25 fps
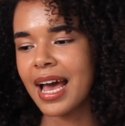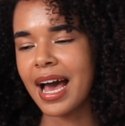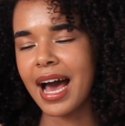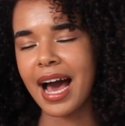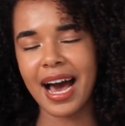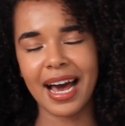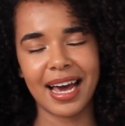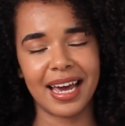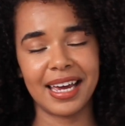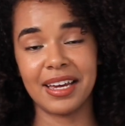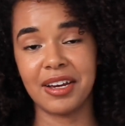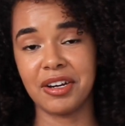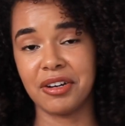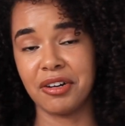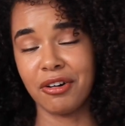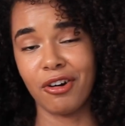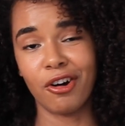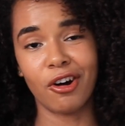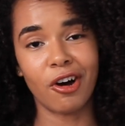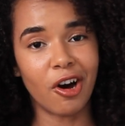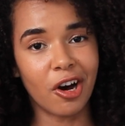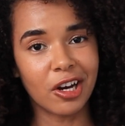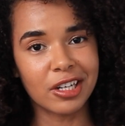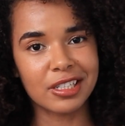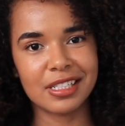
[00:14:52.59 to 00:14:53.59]
I
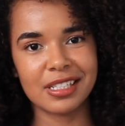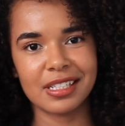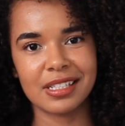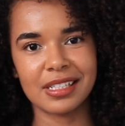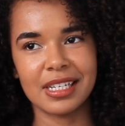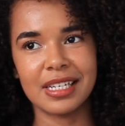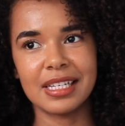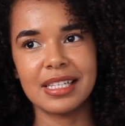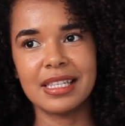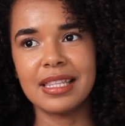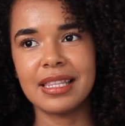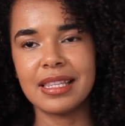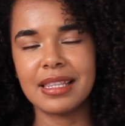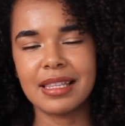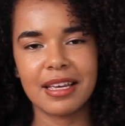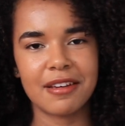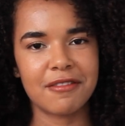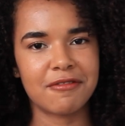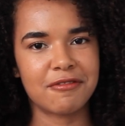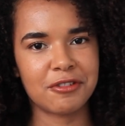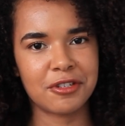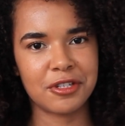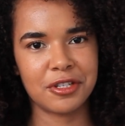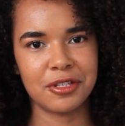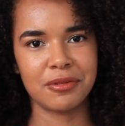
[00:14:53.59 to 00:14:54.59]
honestly
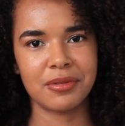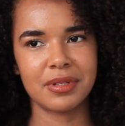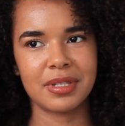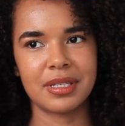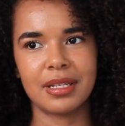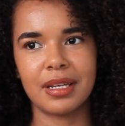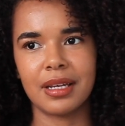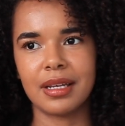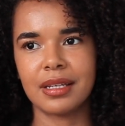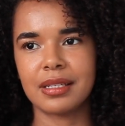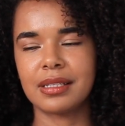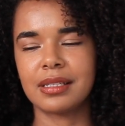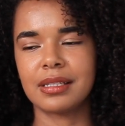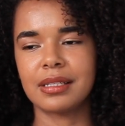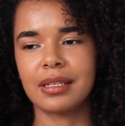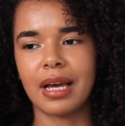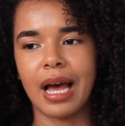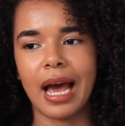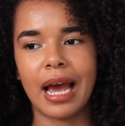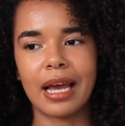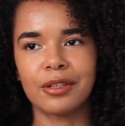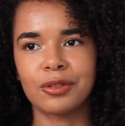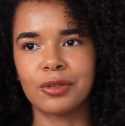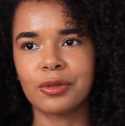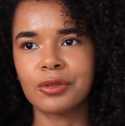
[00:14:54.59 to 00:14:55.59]
never use this.
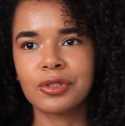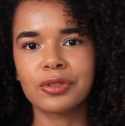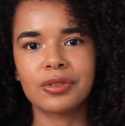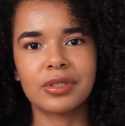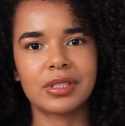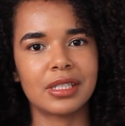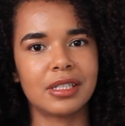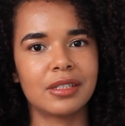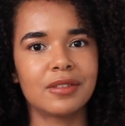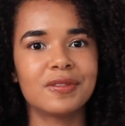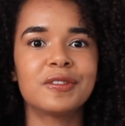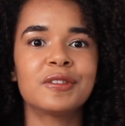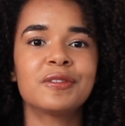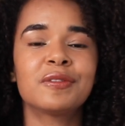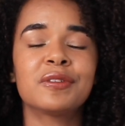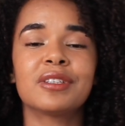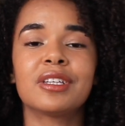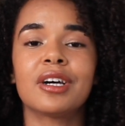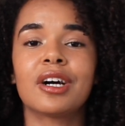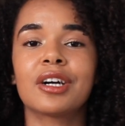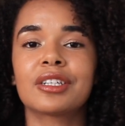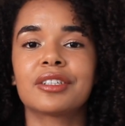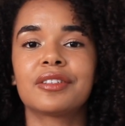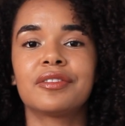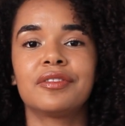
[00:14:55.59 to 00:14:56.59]
I don't use it in food
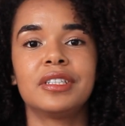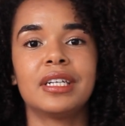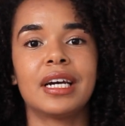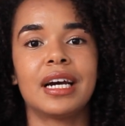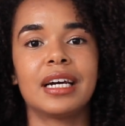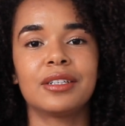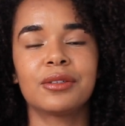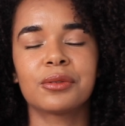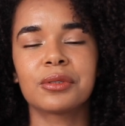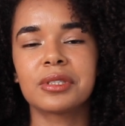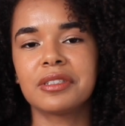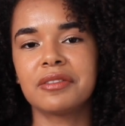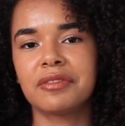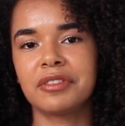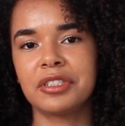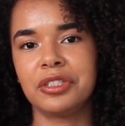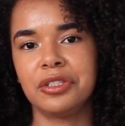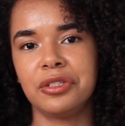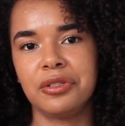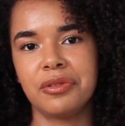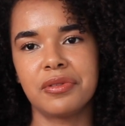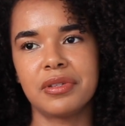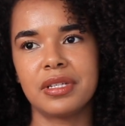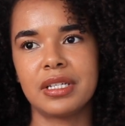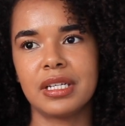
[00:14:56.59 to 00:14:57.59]
photography. I don't even
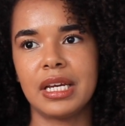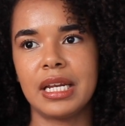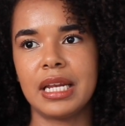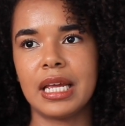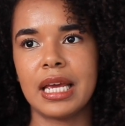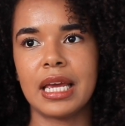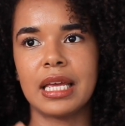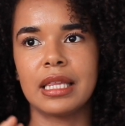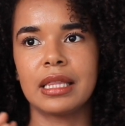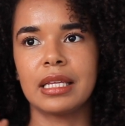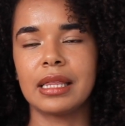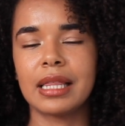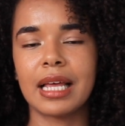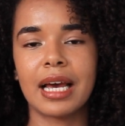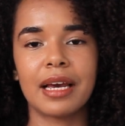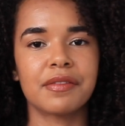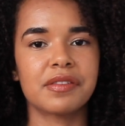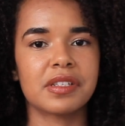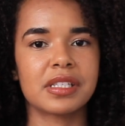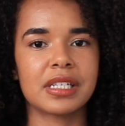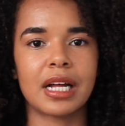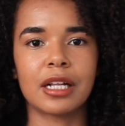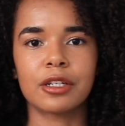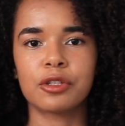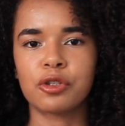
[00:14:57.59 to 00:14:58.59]
use it in
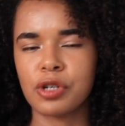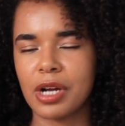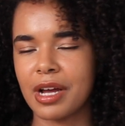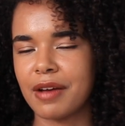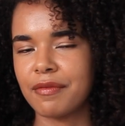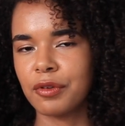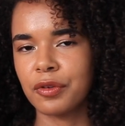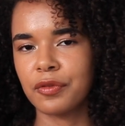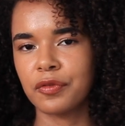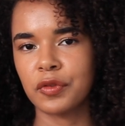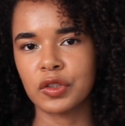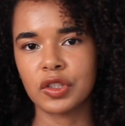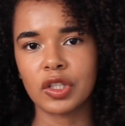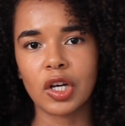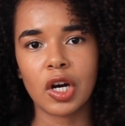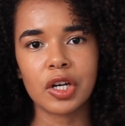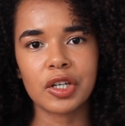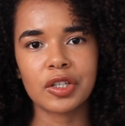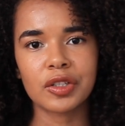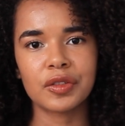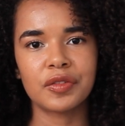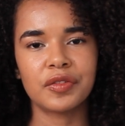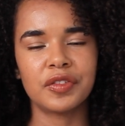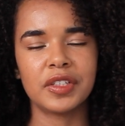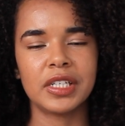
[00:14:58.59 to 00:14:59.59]
lifestyle travel
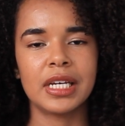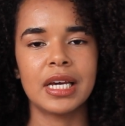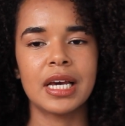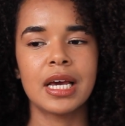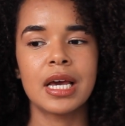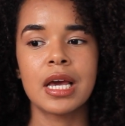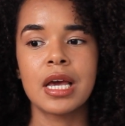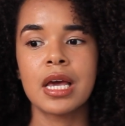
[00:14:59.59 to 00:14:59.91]
photography.